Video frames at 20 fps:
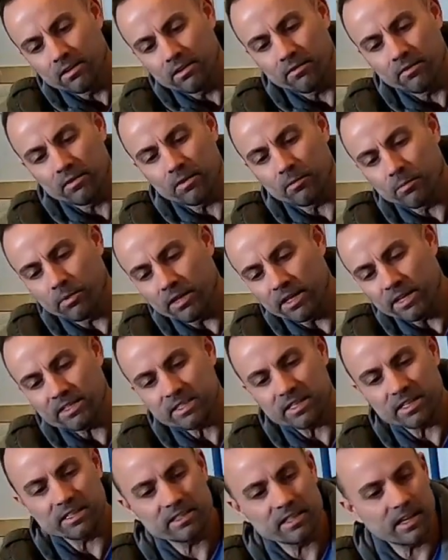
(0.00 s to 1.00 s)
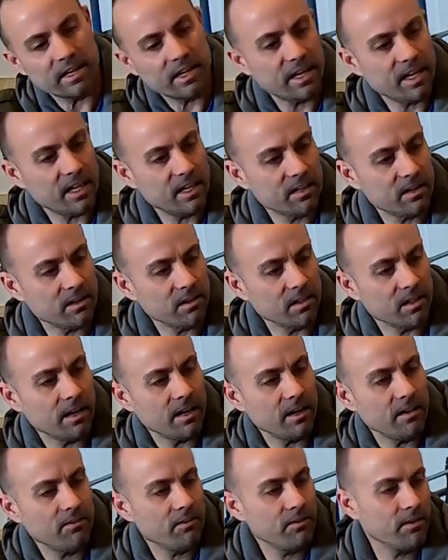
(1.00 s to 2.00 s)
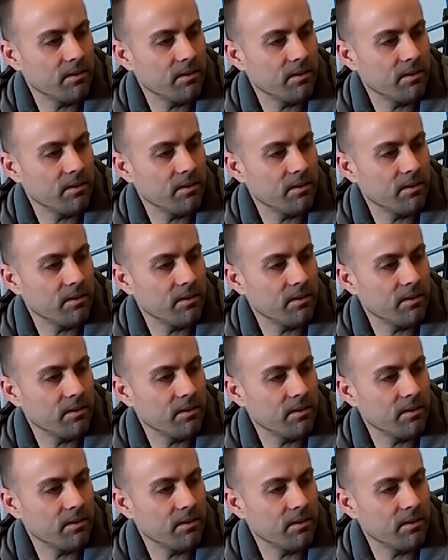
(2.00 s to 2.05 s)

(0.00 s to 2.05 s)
for the blessings they had in their life.